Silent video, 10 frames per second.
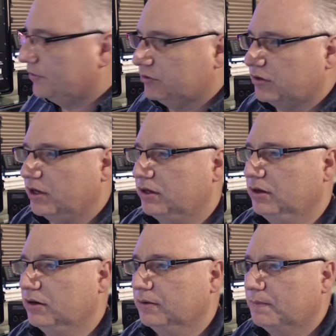this guy
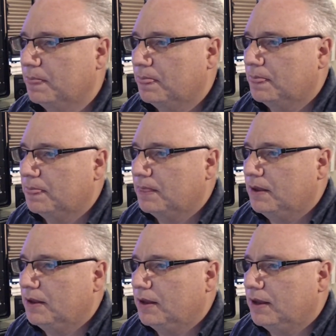here.
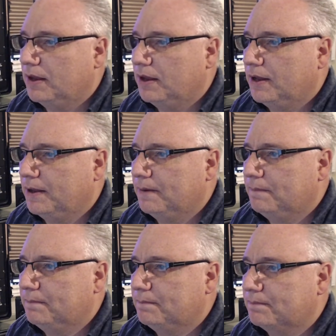
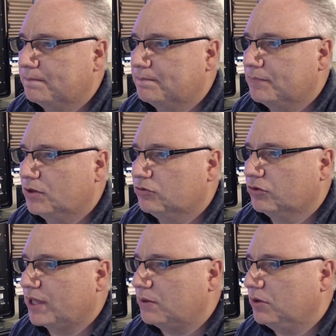
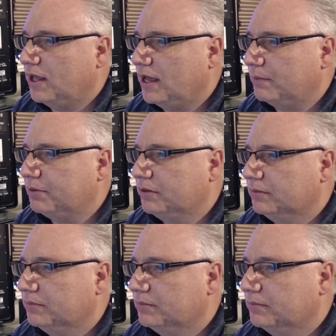So that will
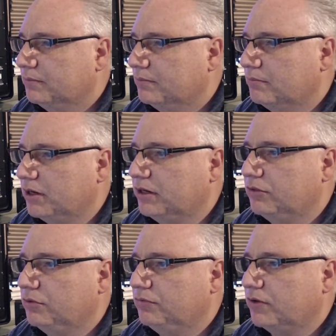happen Monday
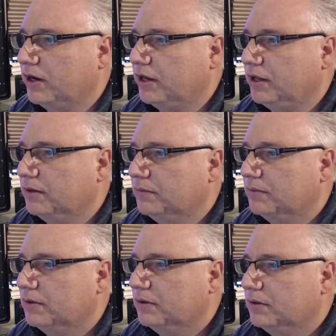through Friday.
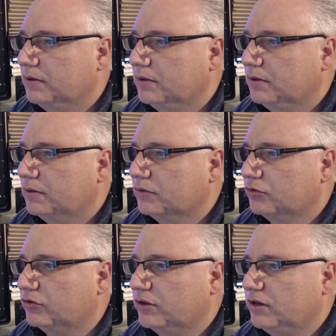
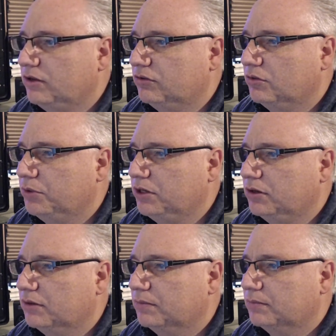Those are the days of the week,